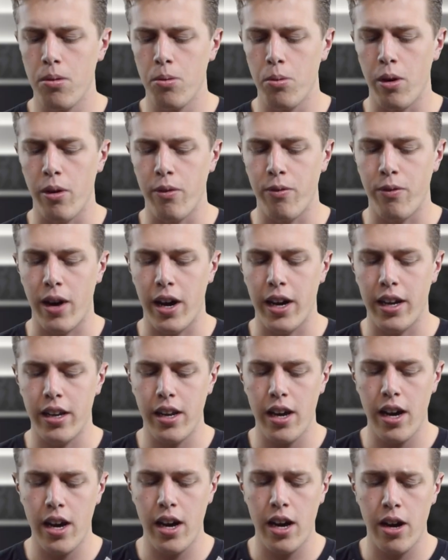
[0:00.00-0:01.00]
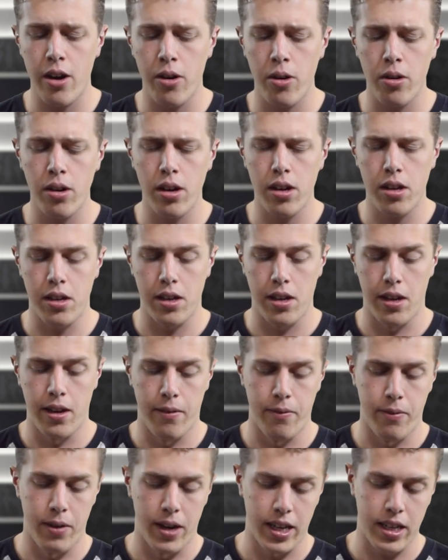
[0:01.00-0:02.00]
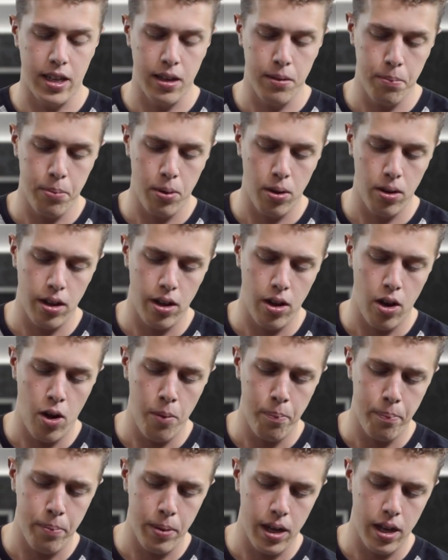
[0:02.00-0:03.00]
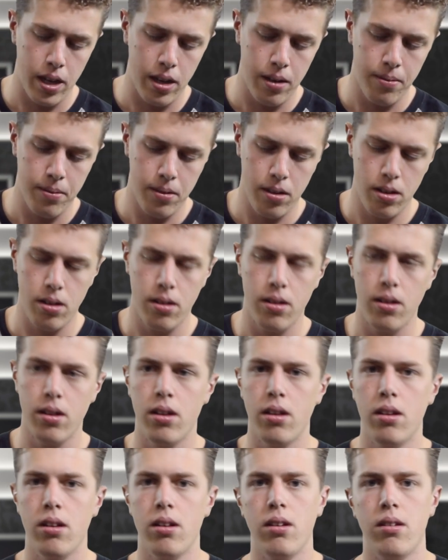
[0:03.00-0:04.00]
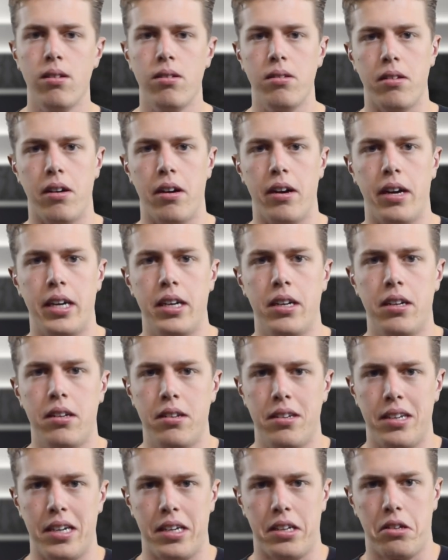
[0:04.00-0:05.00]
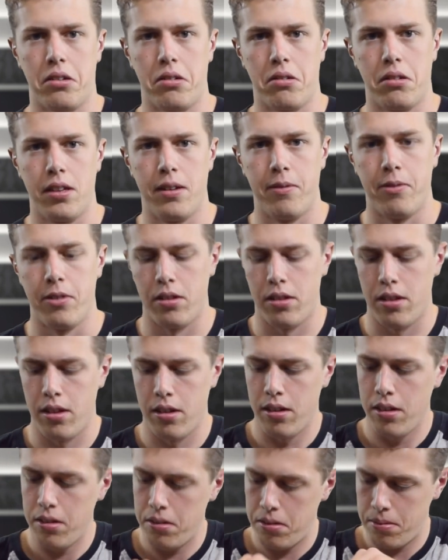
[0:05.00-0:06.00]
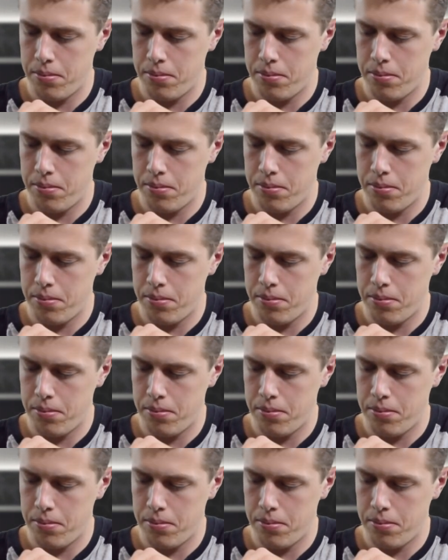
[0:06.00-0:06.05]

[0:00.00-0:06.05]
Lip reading: We'll find out if I can pull it open. Sorry, technical difficulty.